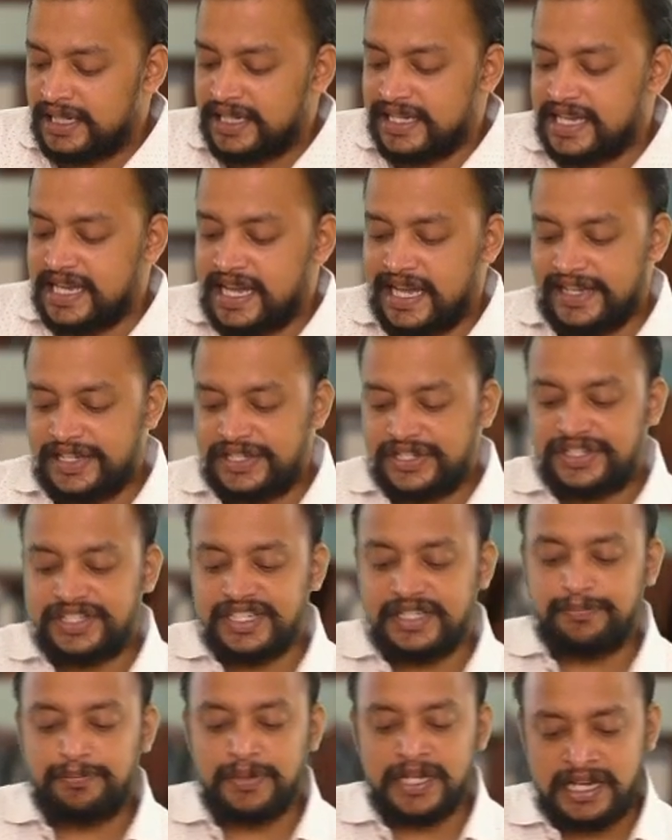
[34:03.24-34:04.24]

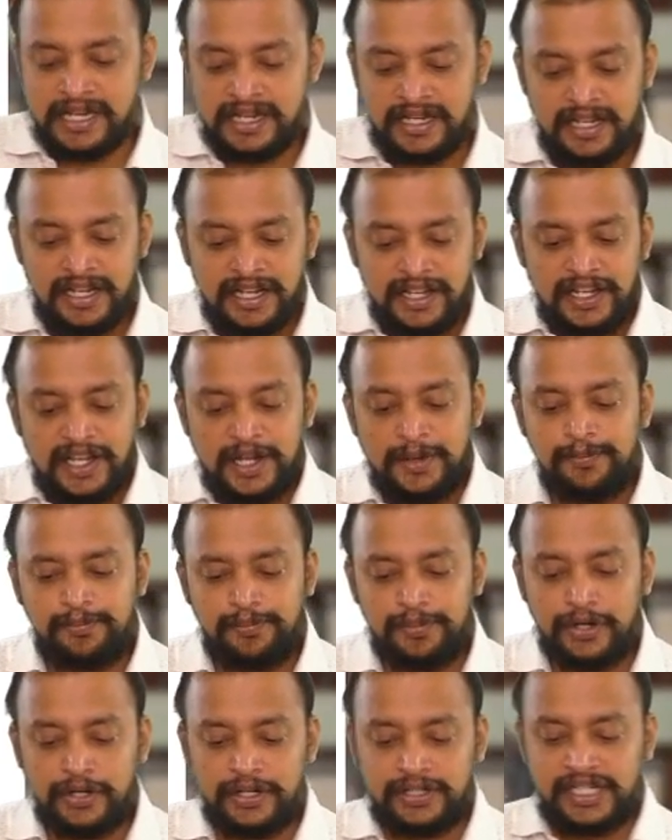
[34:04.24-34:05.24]
EHTP
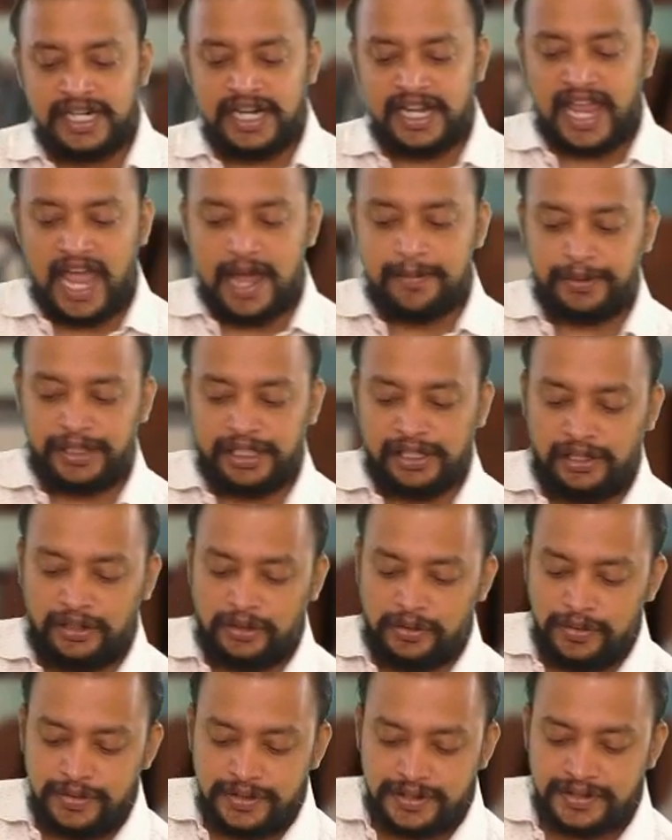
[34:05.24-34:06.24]
imported
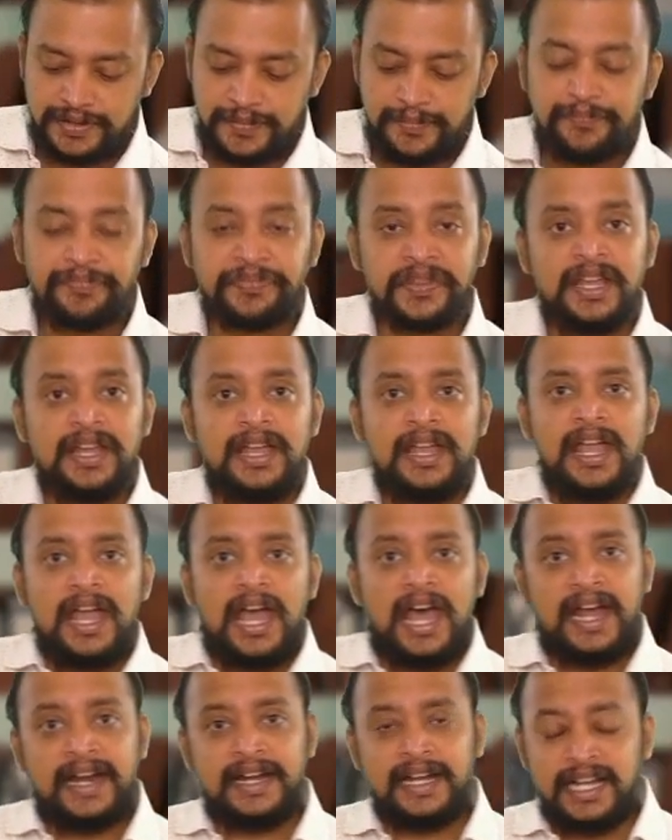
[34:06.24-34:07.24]
capital goods
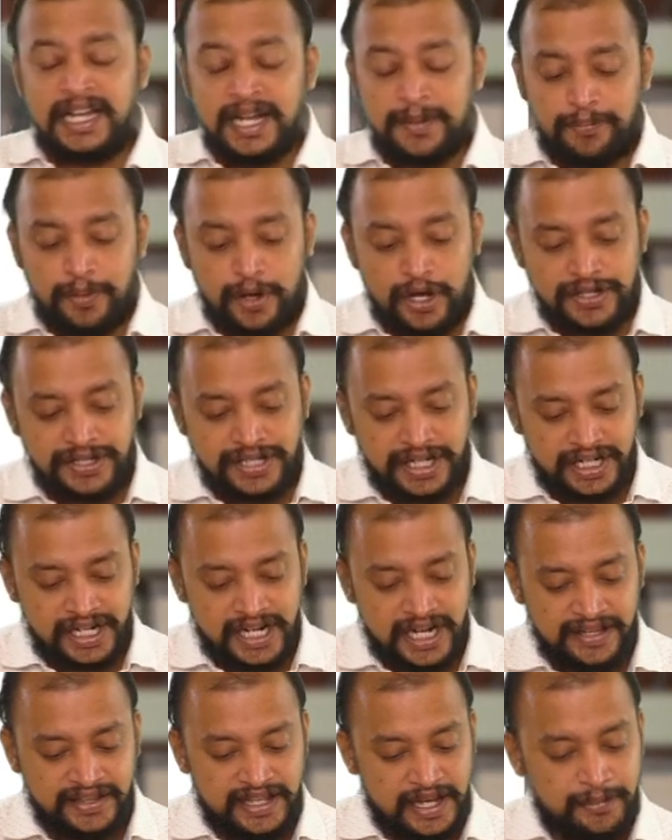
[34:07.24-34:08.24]
and
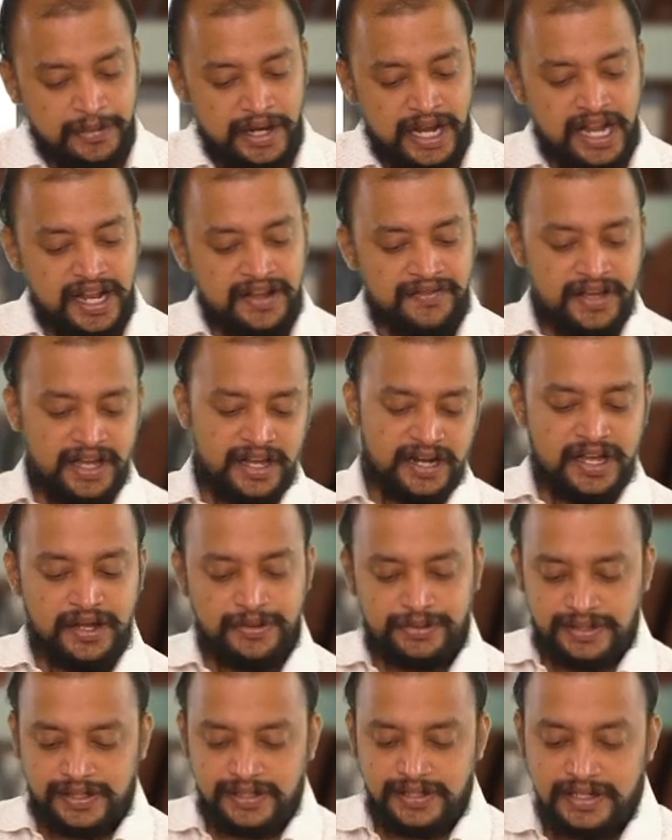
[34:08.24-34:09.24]
deposited them in the
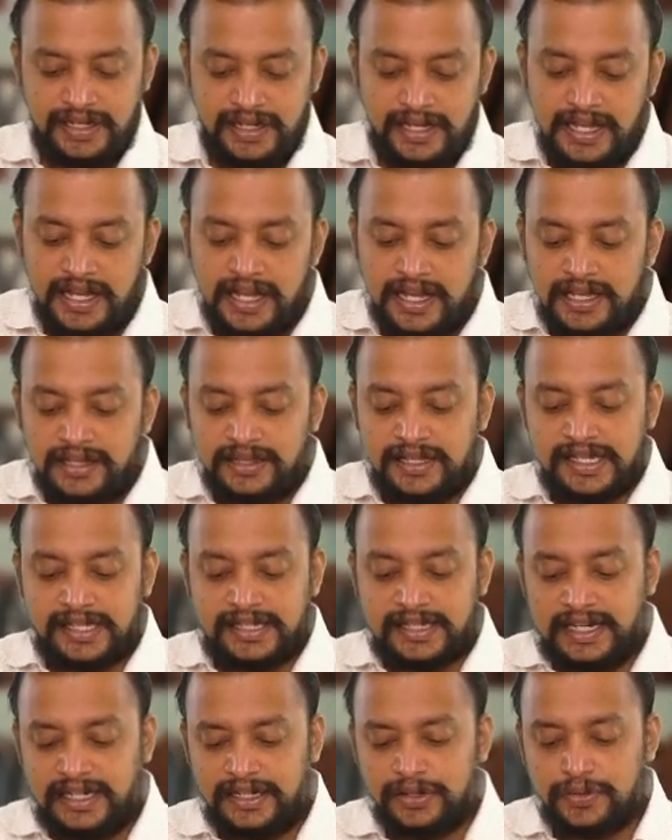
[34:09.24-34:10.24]
warehouse. The
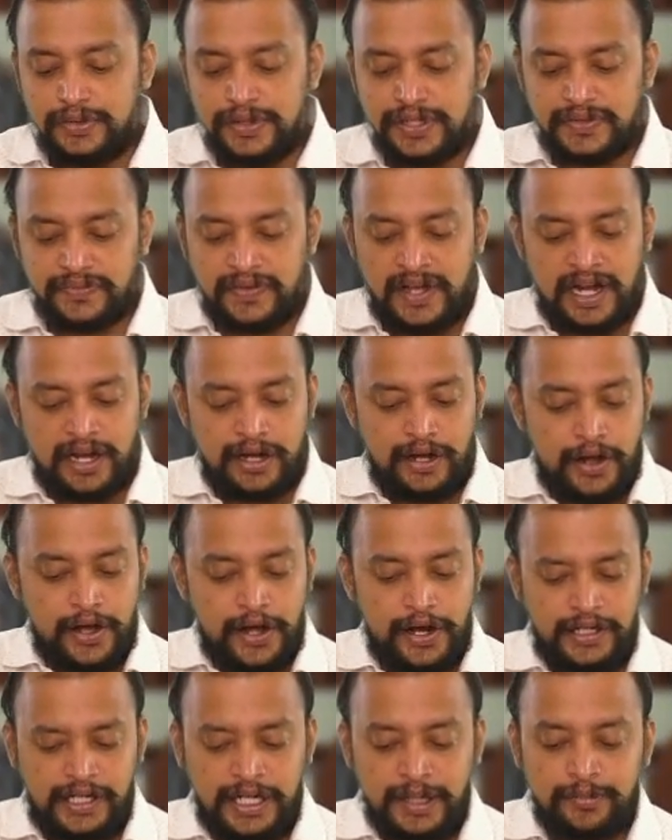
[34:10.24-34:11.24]
said goods were
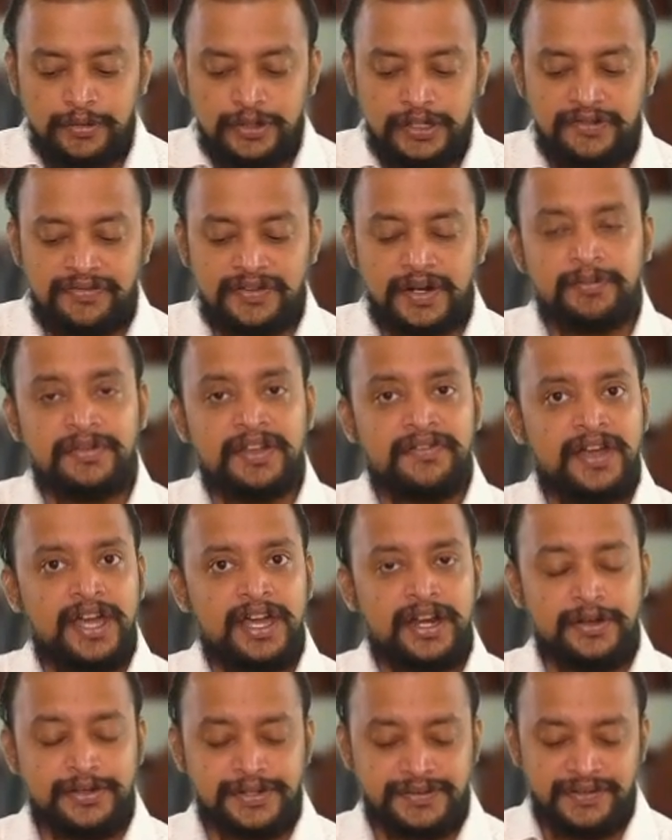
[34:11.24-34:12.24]
not removed from the
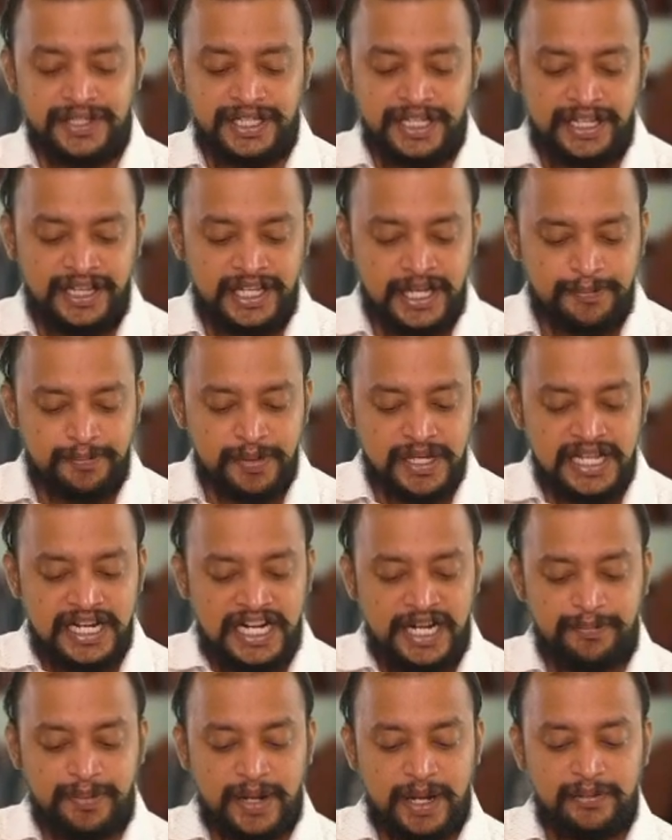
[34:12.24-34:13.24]
warehouse within the
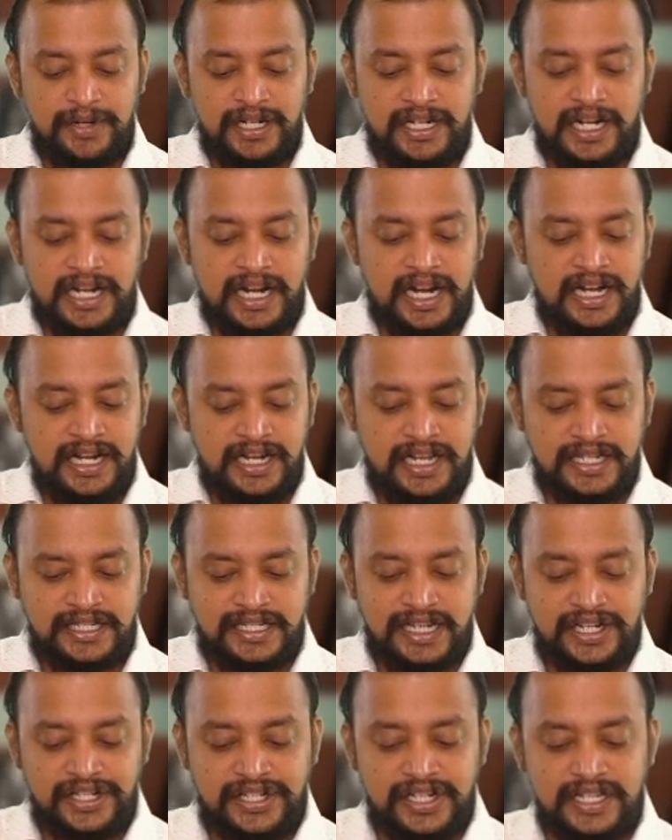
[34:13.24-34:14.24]
period permitted under
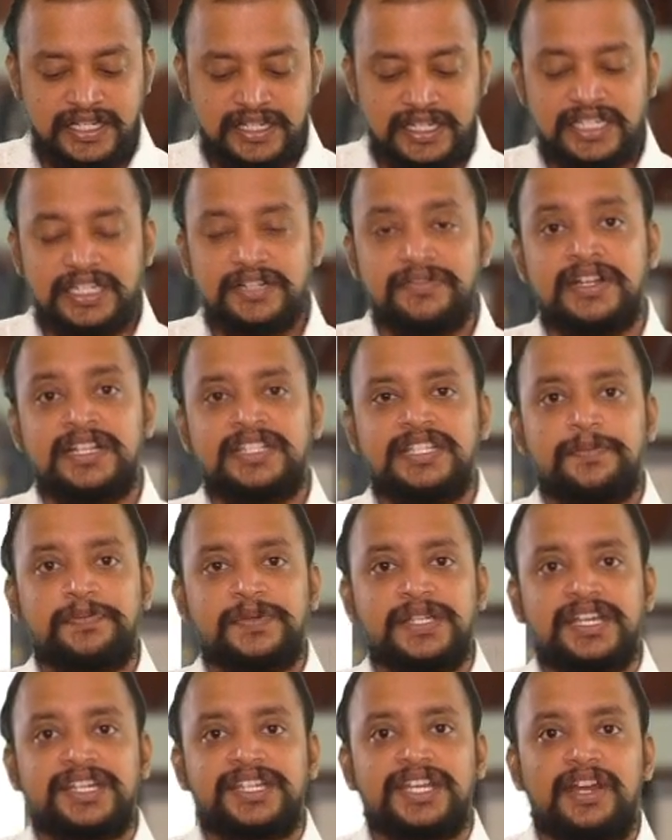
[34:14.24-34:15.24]
section 61
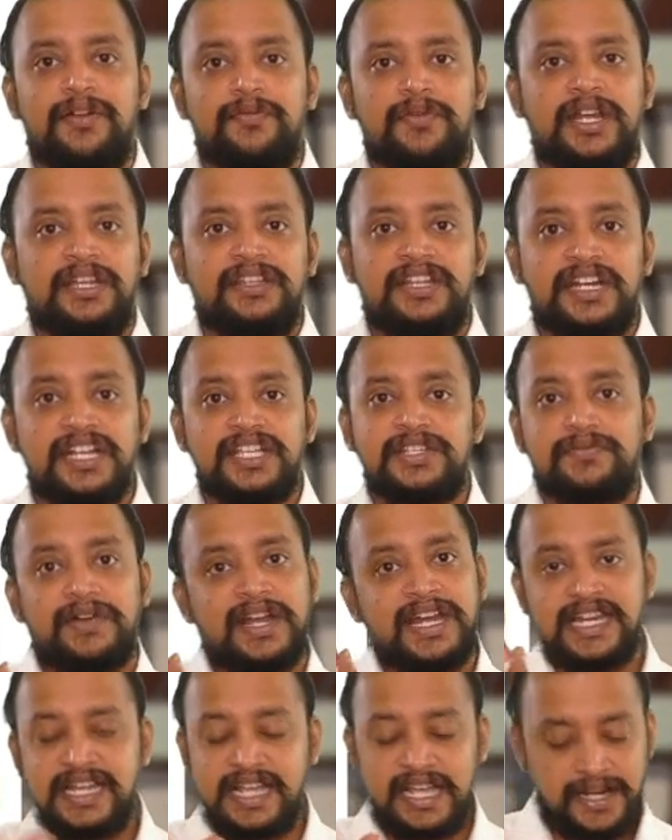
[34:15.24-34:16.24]
subsection 1 that is
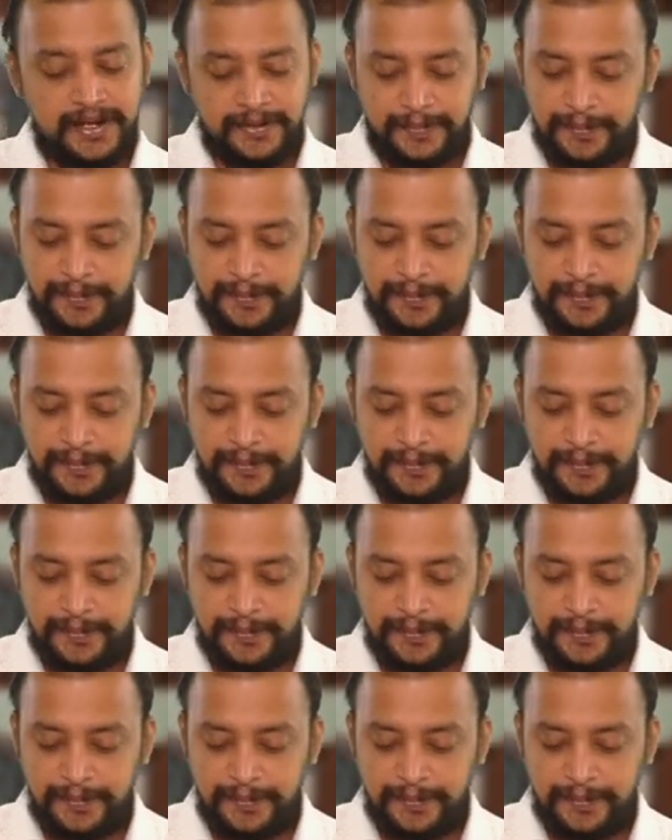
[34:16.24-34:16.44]
1 year.